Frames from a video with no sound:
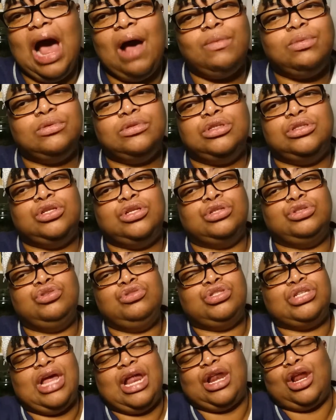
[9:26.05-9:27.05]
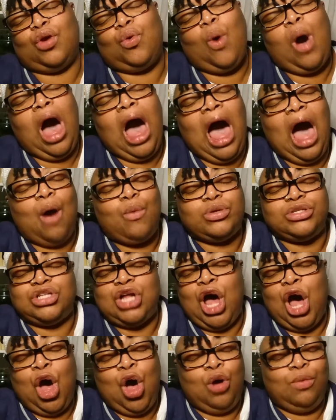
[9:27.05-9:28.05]
the Quad was
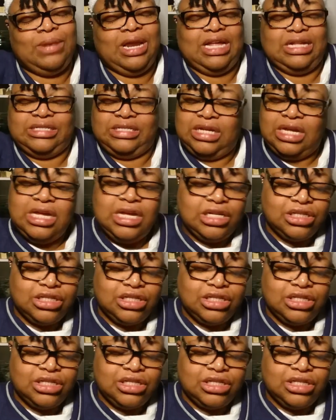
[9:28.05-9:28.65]
homeless.